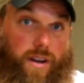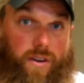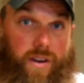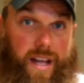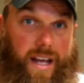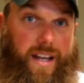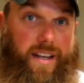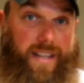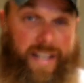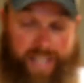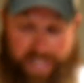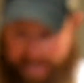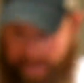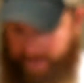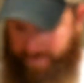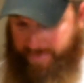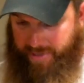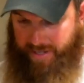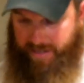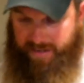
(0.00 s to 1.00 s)
on how
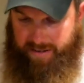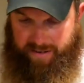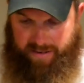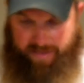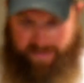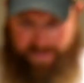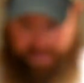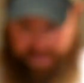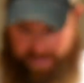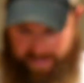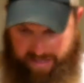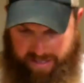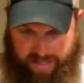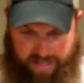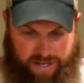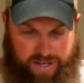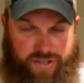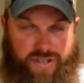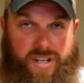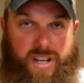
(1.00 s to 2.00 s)
tame and
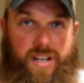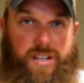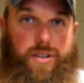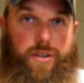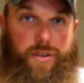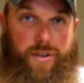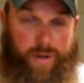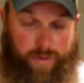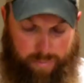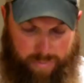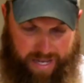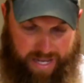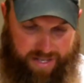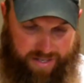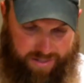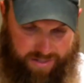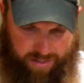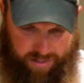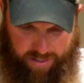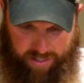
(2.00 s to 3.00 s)
gentle your
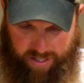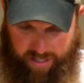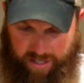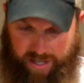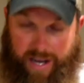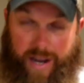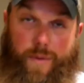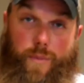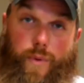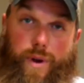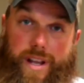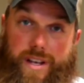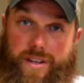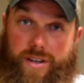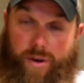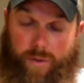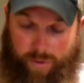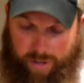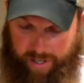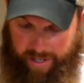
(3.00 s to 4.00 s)
bees are and when
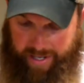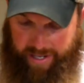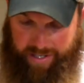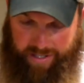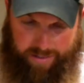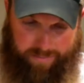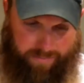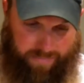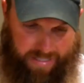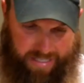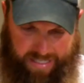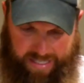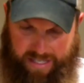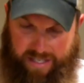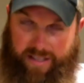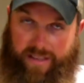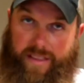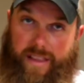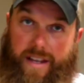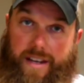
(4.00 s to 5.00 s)
you're working them,
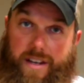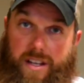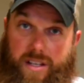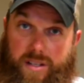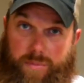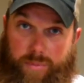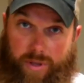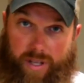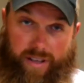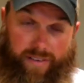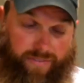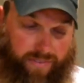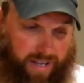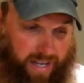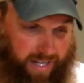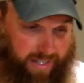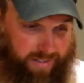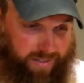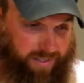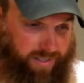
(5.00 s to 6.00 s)
that does play a
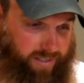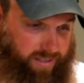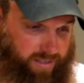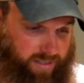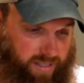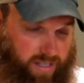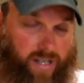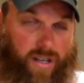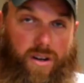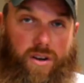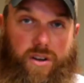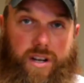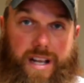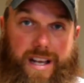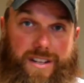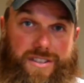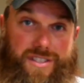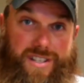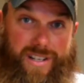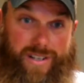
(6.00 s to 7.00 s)
factor on
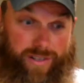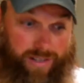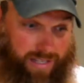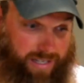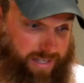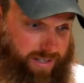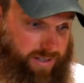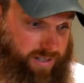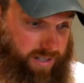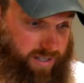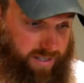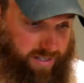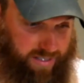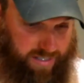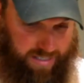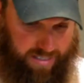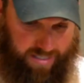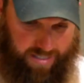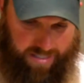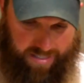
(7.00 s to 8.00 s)
how gentle they are,
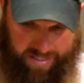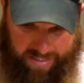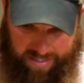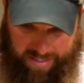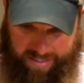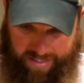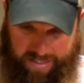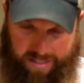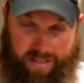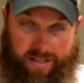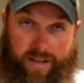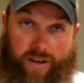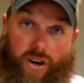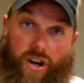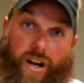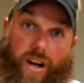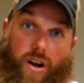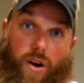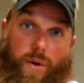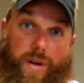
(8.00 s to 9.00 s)

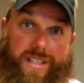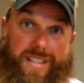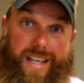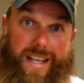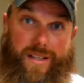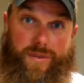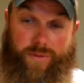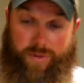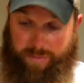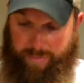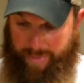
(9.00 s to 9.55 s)
or it always has with